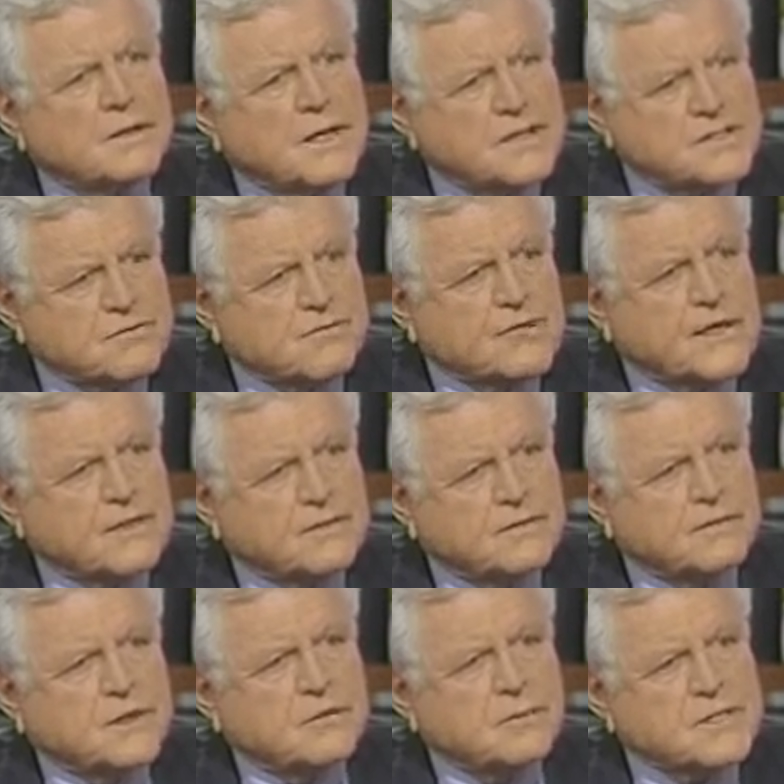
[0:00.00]
That's
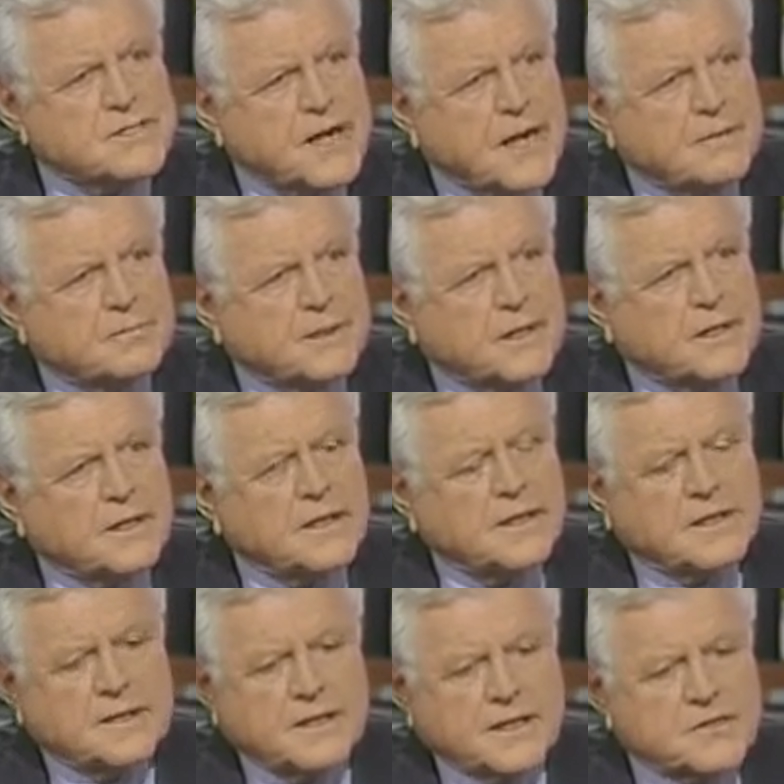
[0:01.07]
effectively what's happening.
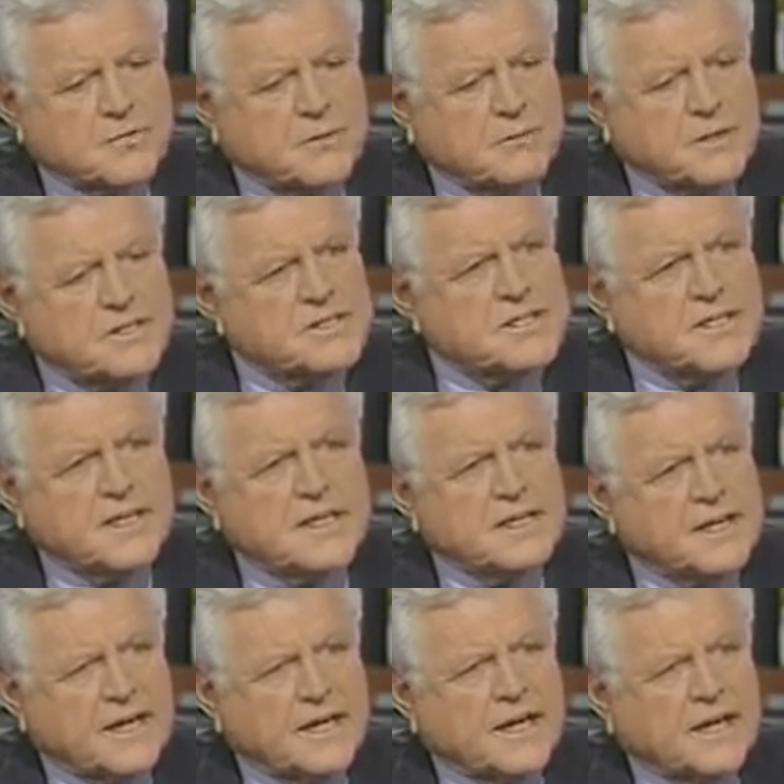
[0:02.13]
That's what we see
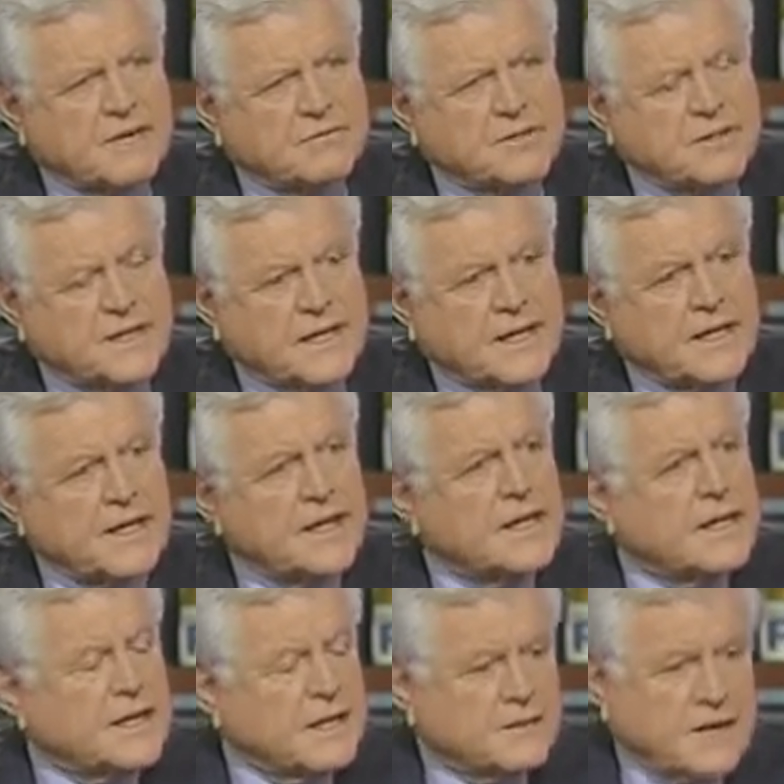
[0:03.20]
day after day.
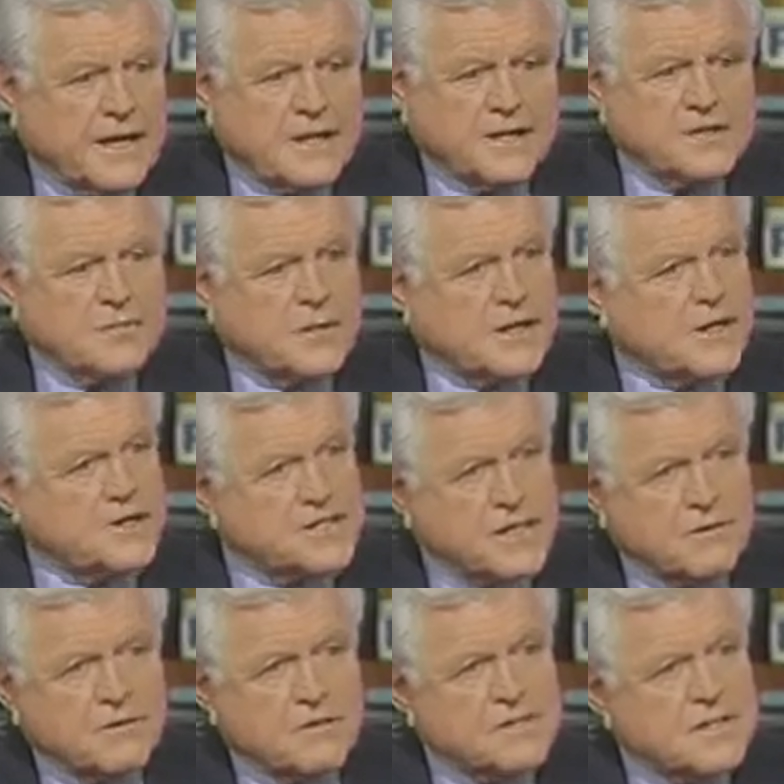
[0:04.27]
That is what our
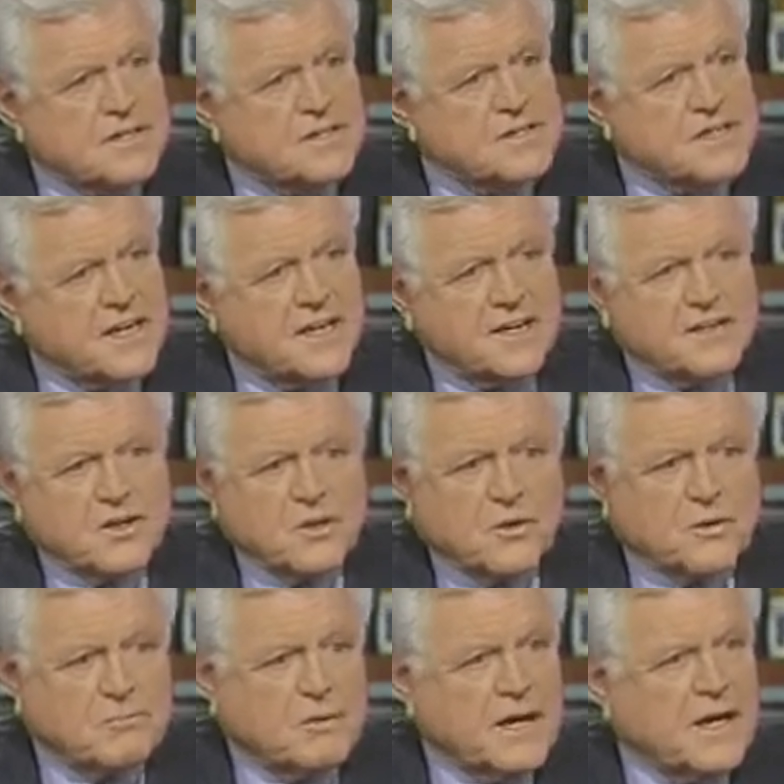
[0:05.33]
generals understand.
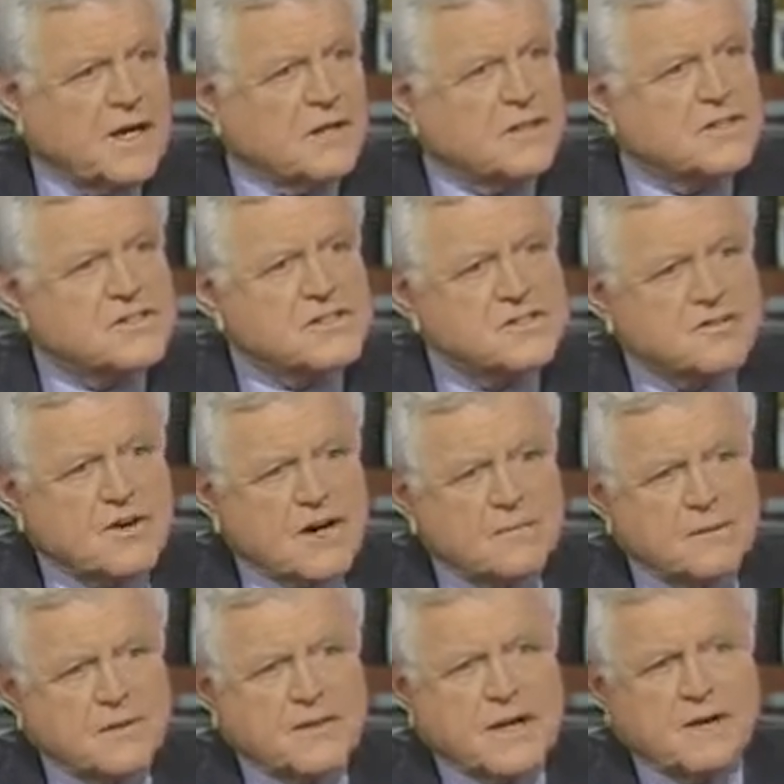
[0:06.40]
Colin Powell has
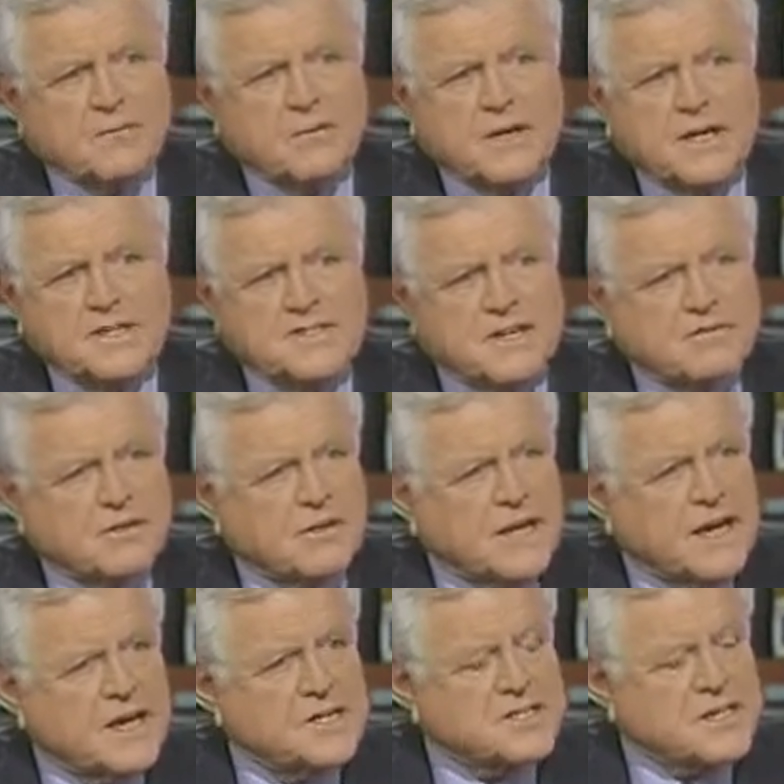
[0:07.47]
described it that way, General
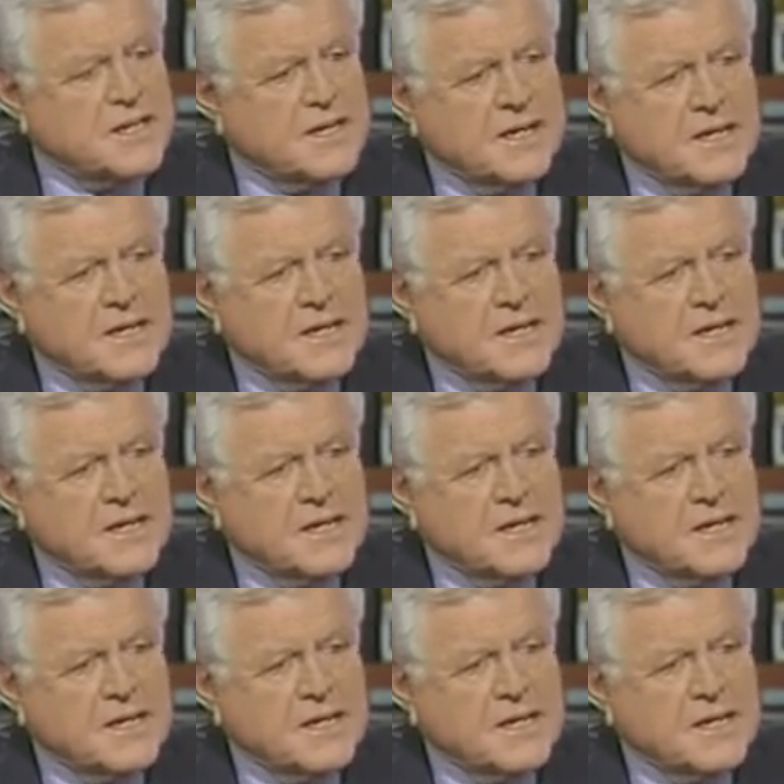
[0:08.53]
Nash.